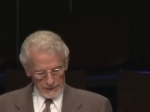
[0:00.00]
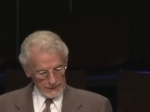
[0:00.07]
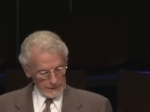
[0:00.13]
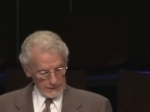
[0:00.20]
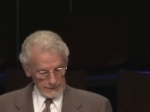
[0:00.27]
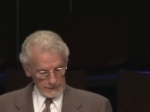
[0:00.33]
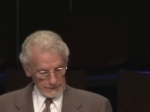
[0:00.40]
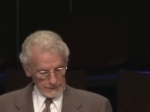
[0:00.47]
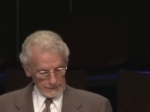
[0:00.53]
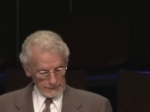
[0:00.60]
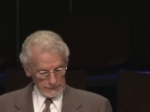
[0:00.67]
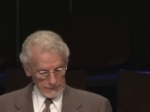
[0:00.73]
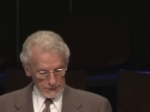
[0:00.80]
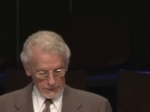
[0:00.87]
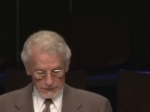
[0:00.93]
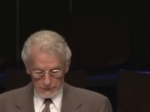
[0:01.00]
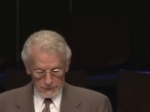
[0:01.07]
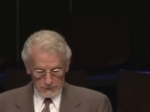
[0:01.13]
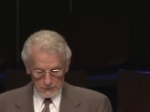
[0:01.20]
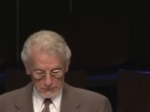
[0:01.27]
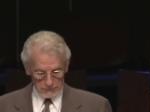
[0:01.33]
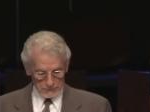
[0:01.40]
uh,
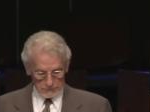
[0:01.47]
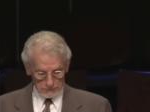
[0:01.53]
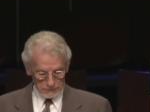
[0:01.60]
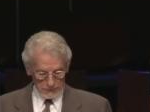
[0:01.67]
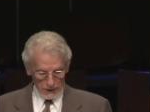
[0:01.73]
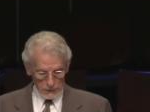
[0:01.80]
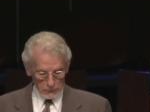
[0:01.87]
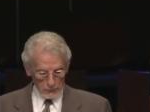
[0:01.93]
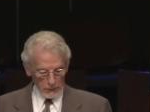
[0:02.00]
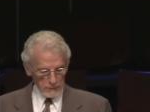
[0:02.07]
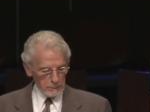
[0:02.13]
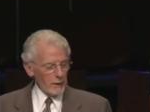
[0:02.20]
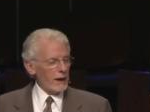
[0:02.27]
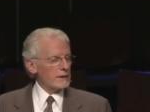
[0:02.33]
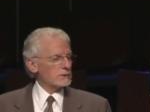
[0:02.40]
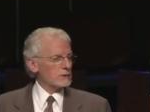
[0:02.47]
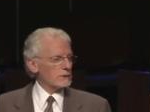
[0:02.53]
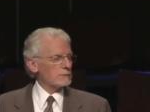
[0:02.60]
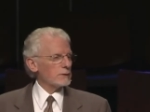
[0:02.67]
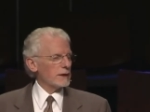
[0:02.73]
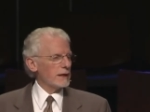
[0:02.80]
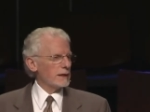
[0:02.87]
so it's put
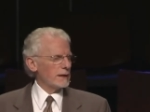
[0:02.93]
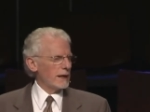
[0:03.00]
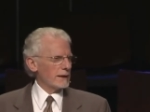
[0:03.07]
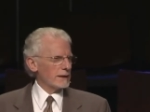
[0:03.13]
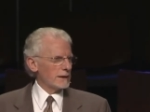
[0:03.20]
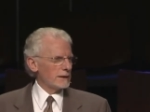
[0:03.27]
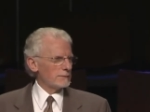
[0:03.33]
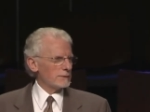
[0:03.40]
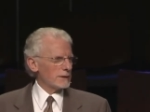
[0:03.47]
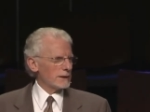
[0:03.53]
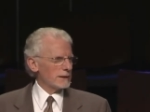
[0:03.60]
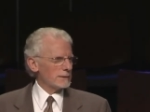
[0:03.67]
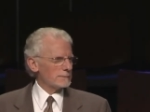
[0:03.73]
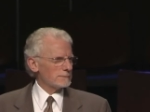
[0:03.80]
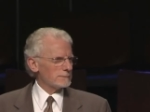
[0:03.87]
positively and negatively.